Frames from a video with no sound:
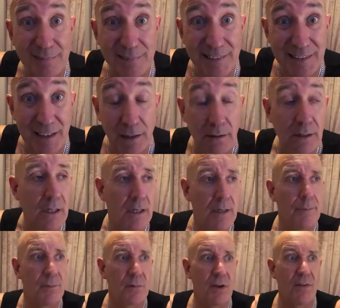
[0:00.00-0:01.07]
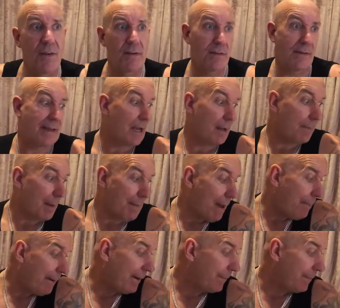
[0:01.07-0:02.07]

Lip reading: There you go. So there you go. I'm happy.